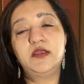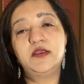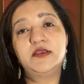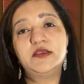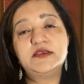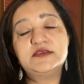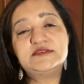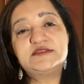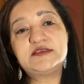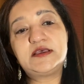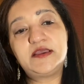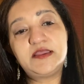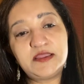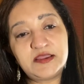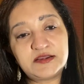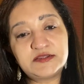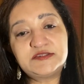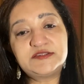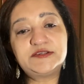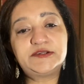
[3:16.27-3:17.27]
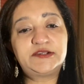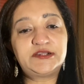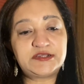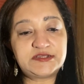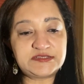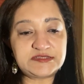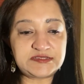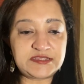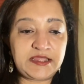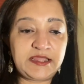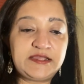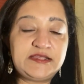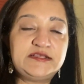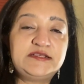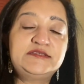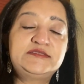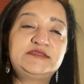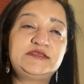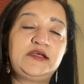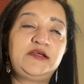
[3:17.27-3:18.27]
SciArtsRUs
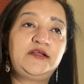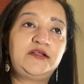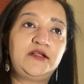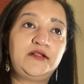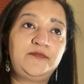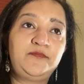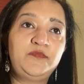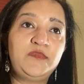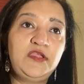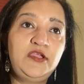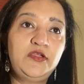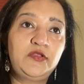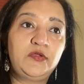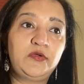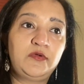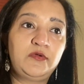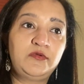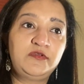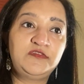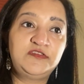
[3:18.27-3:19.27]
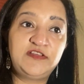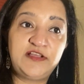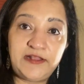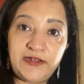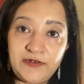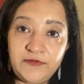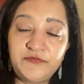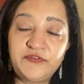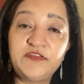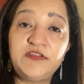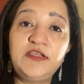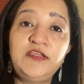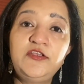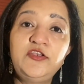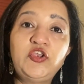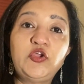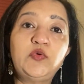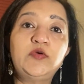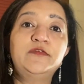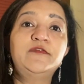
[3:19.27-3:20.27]
has, delved
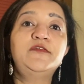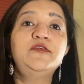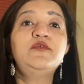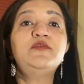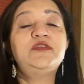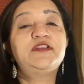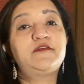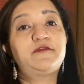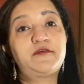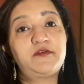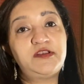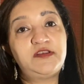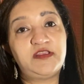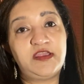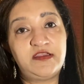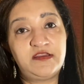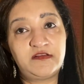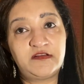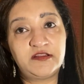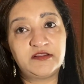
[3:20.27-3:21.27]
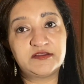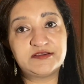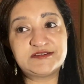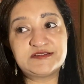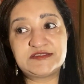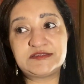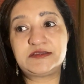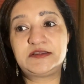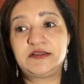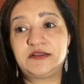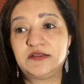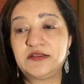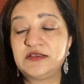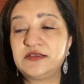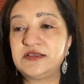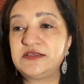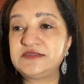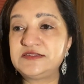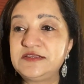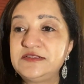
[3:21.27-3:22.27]
into a few different areas
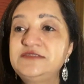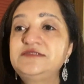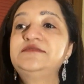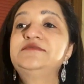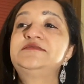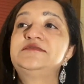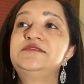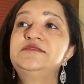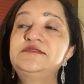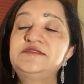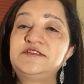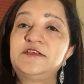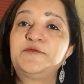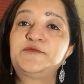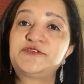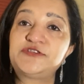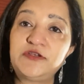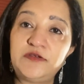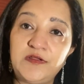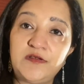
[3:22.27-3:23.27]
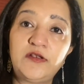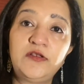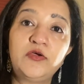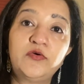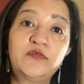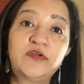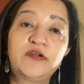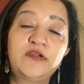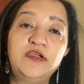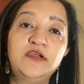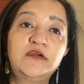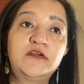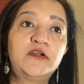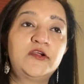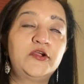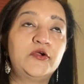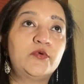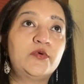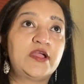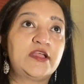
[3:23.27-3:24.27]
since its inception a little over a year
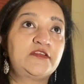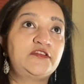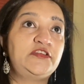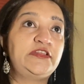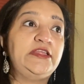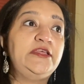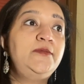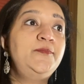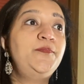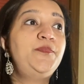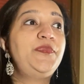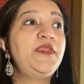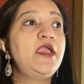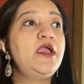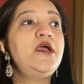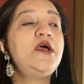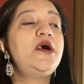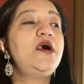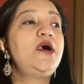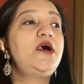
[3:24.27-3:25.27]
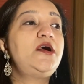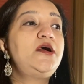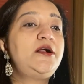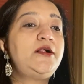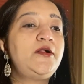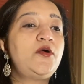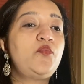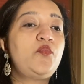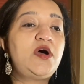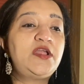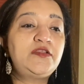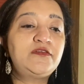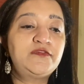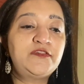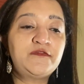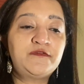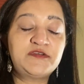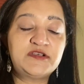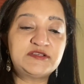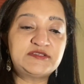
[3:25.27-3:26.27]
ago, actually. One of the
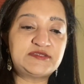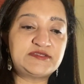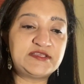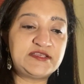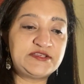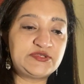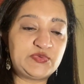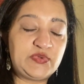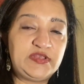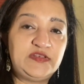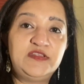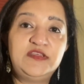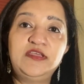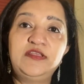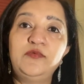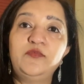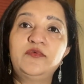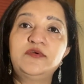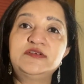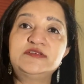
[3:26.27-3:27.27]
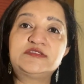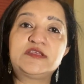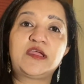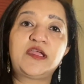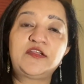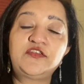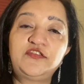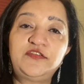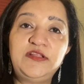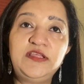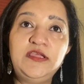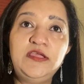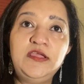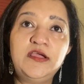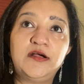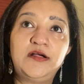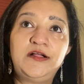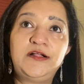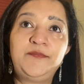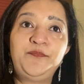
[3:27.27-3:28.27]
first things we did was actually
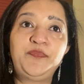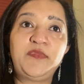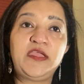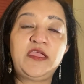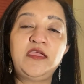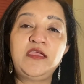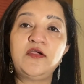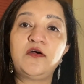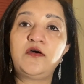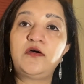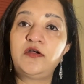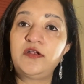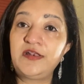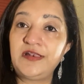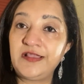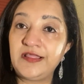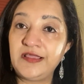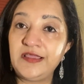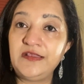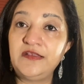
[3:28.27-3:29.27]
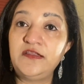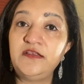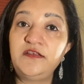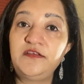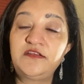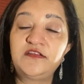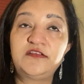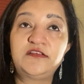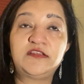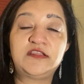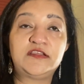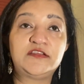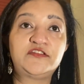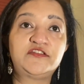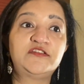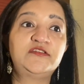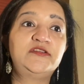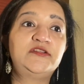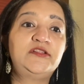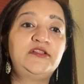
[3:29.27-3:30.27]
a online
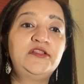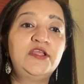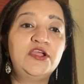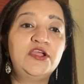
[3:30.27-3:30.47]
international